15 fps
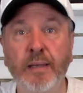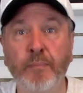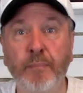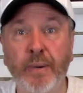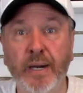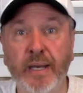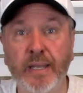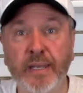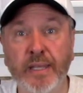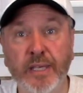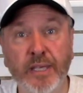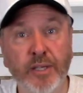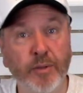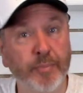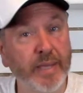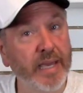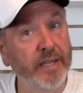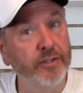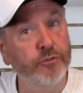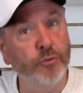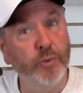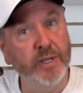But it'll be
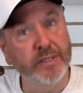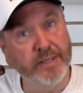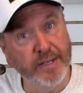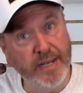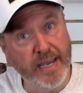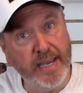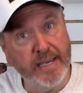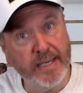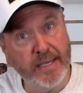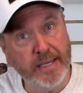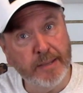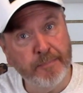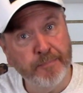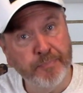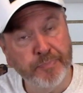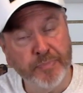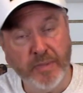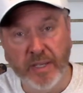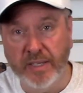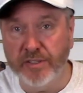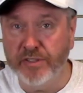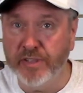on its way today,
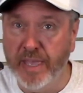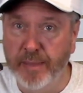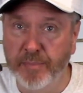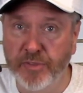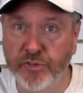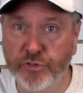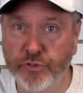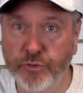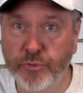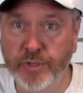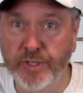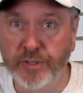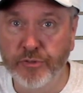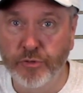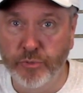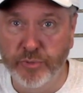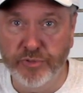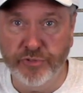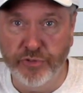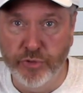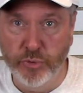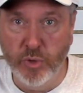at the time of the shooting, to
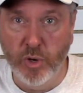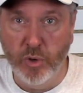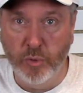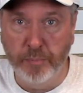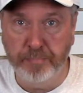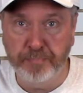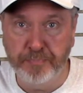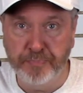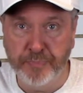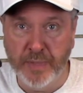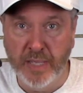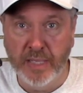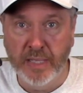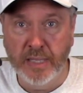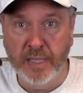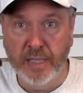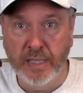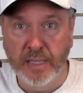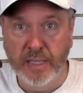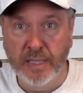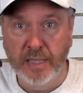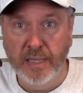its new home.
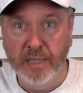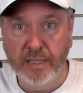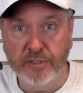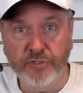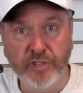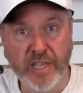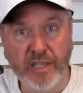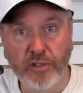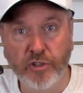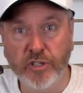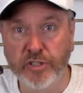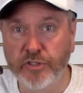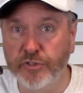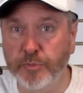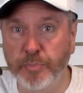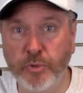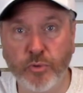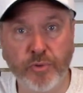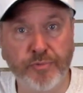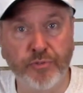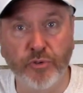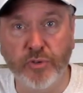Let's take a look at this
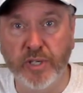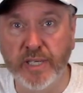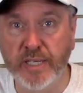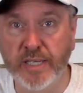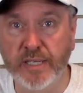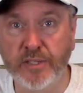beautiful kit.